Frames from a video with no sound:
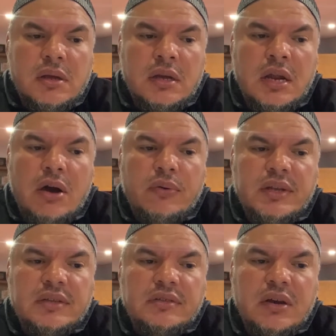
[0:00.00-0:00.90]
and how it
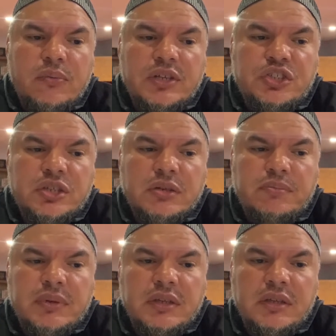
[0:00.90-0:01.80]
is that we should
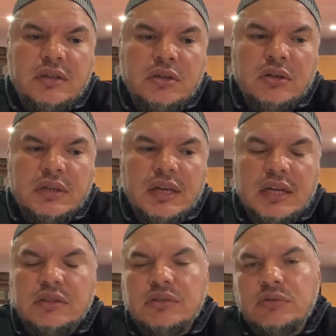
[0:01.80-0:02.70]
be looking
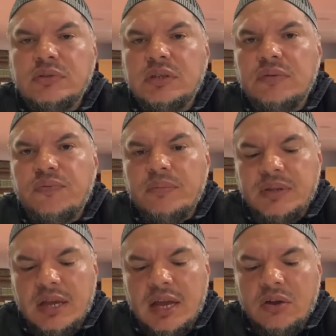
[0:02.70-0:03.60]
at the Sunnah from
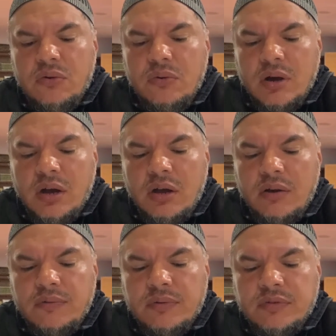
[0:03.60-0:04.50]
the angle
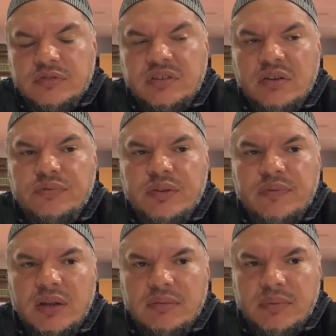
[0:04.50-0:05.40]
of
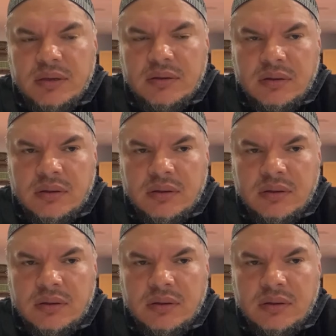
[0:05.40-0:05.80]
self-development.